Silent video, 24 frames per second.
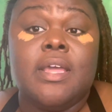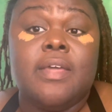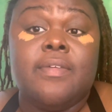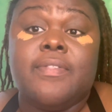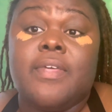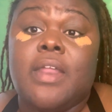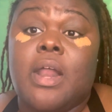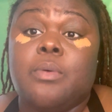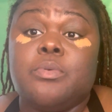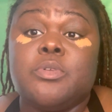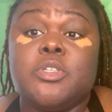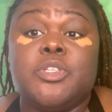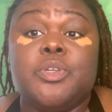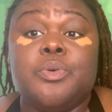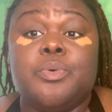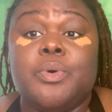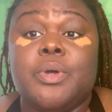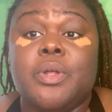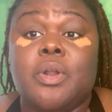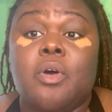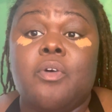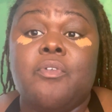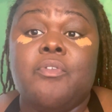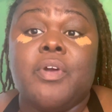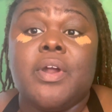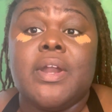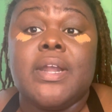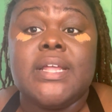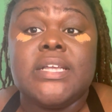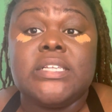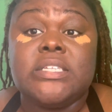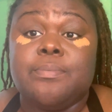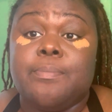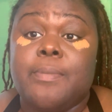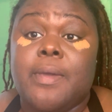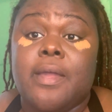that I was doing over in
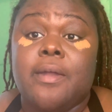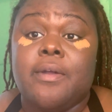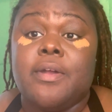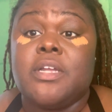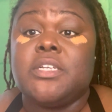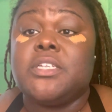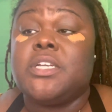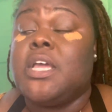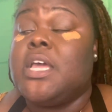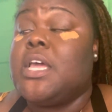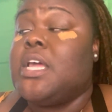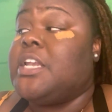this marriage